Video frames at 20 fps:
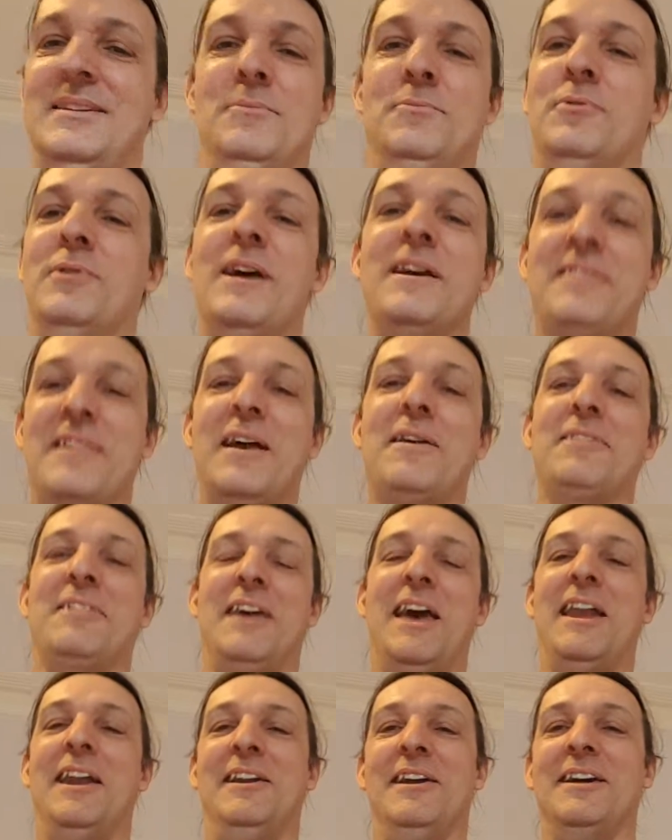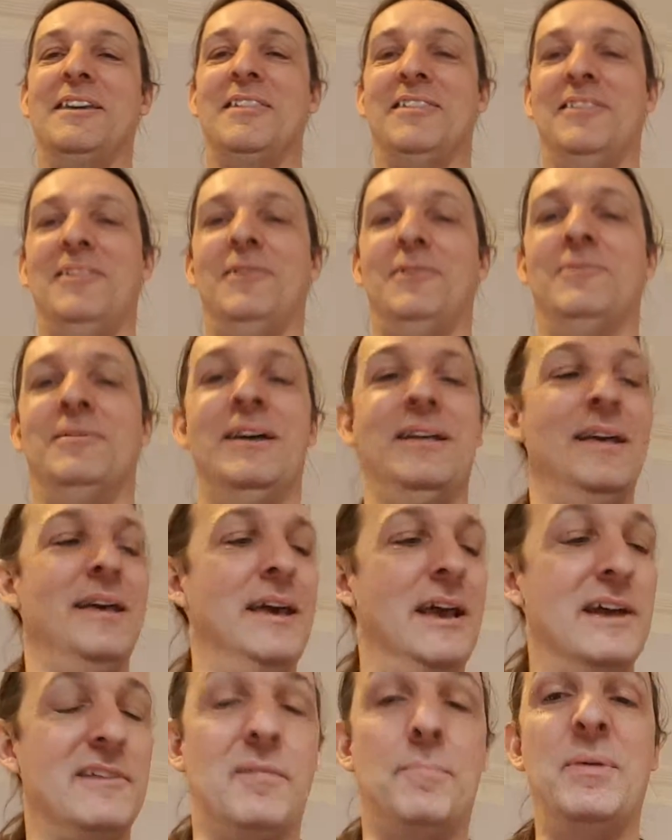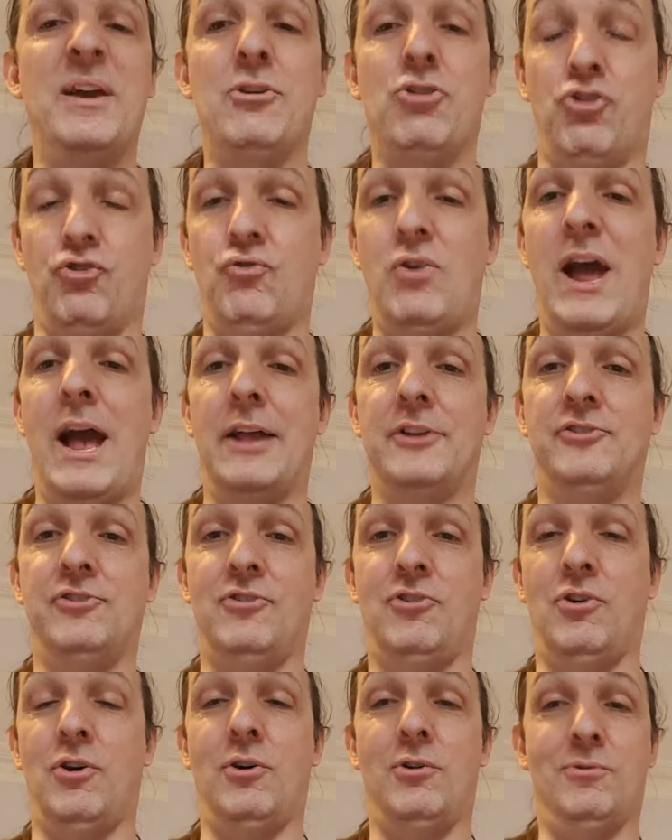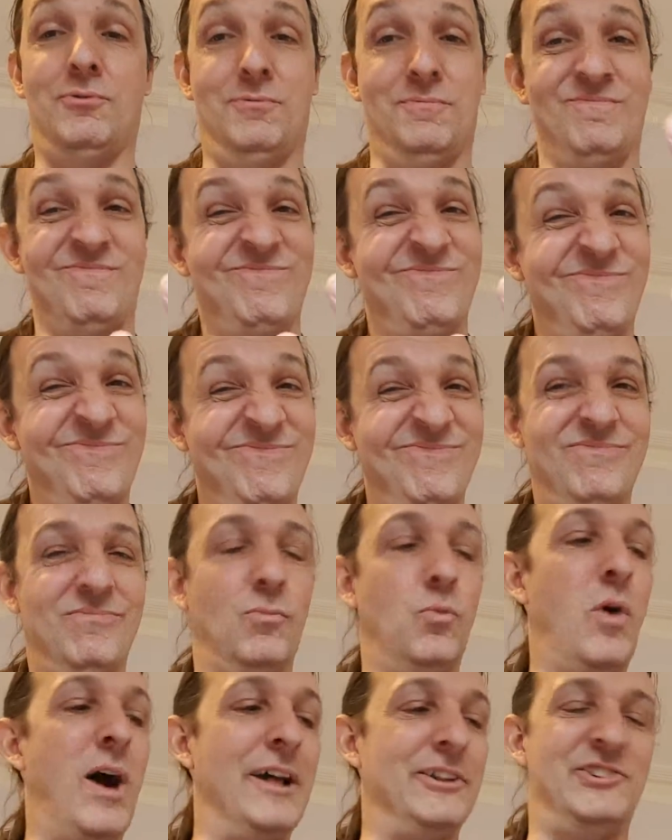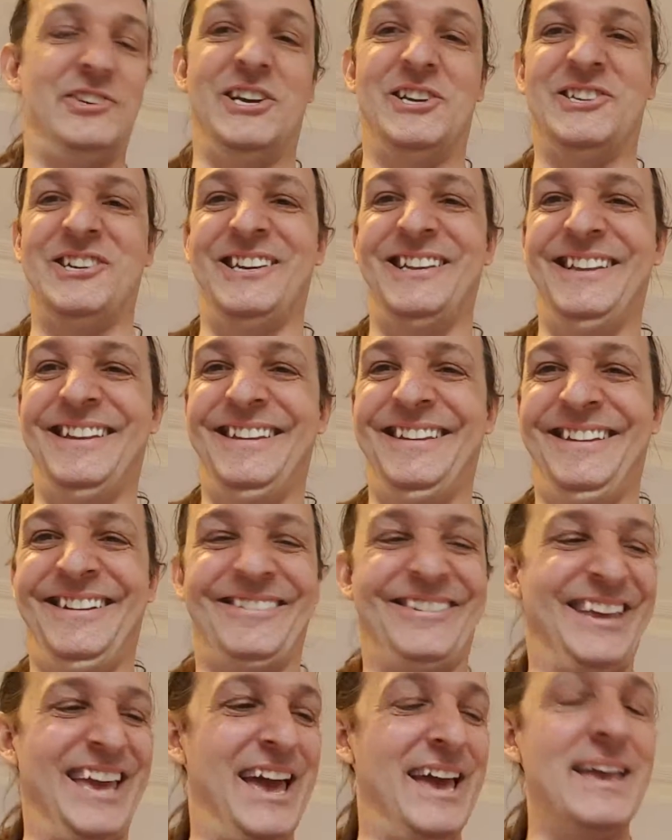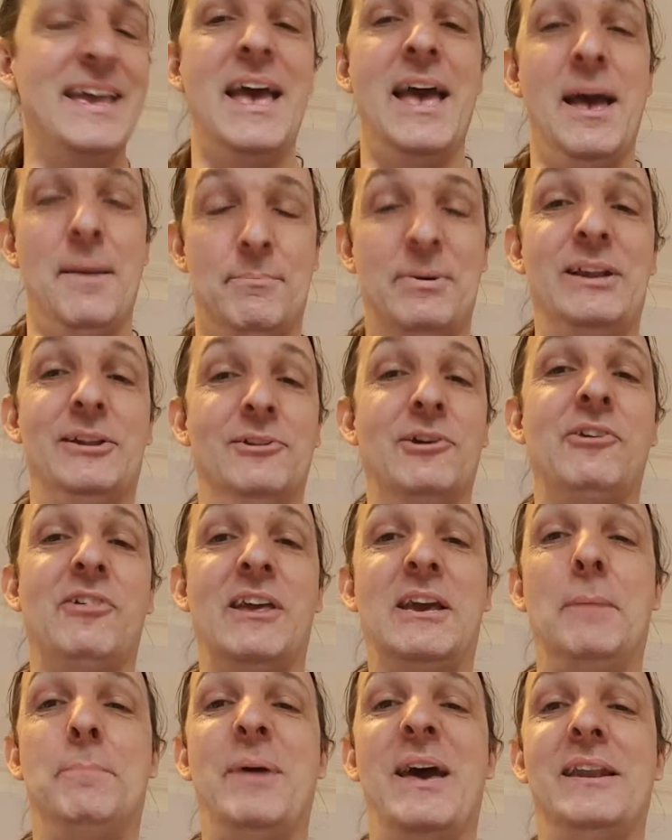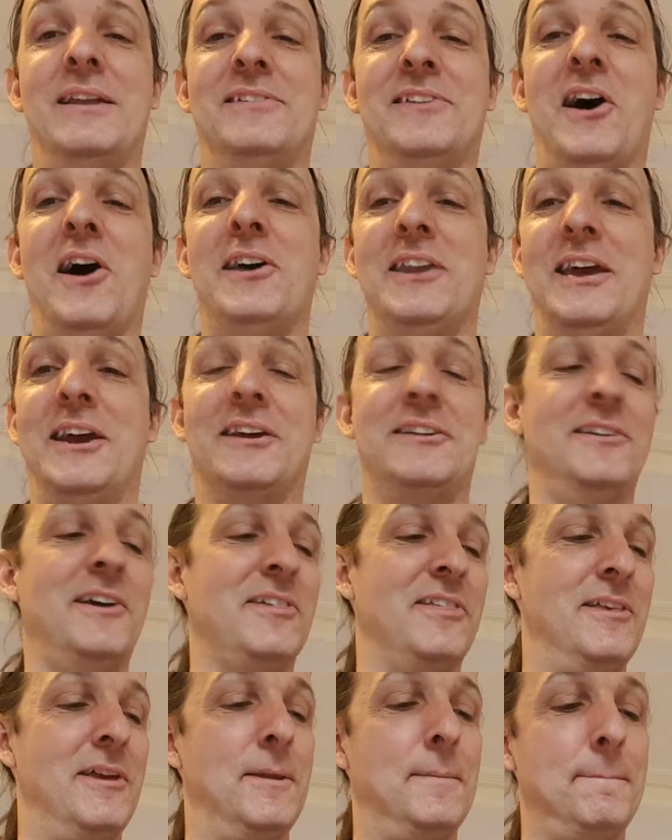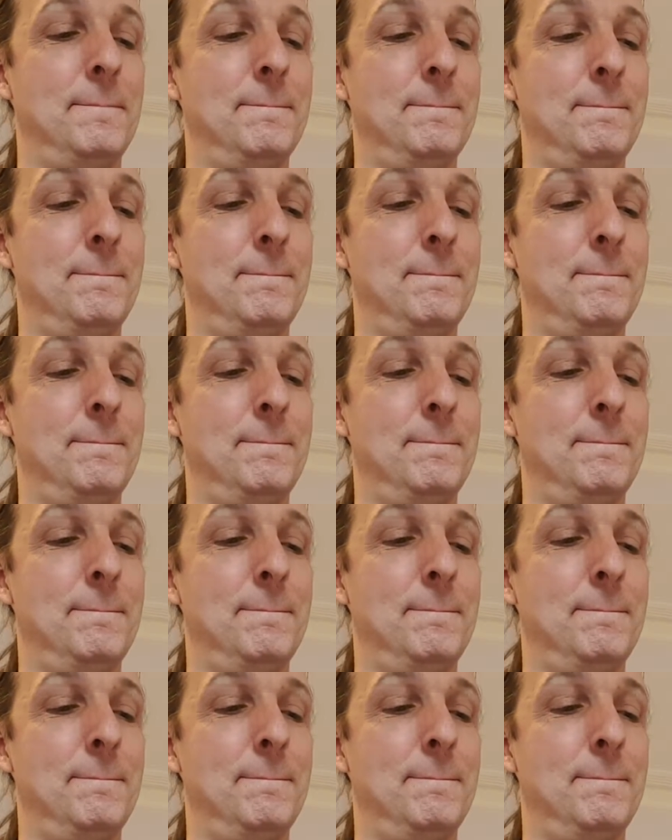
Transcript: Boy, that sounds kind of nice too. It's a big stretch, so watch it. Okay? But it looks like a pentatonic, doesn't it?